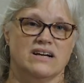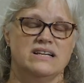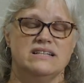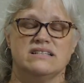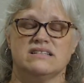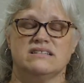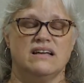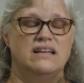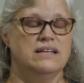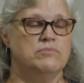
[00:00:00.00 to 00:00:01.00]
He's
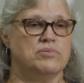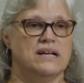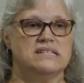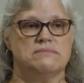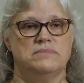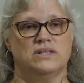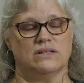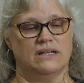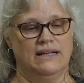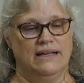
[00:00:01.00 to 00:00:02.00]
studied breast milk,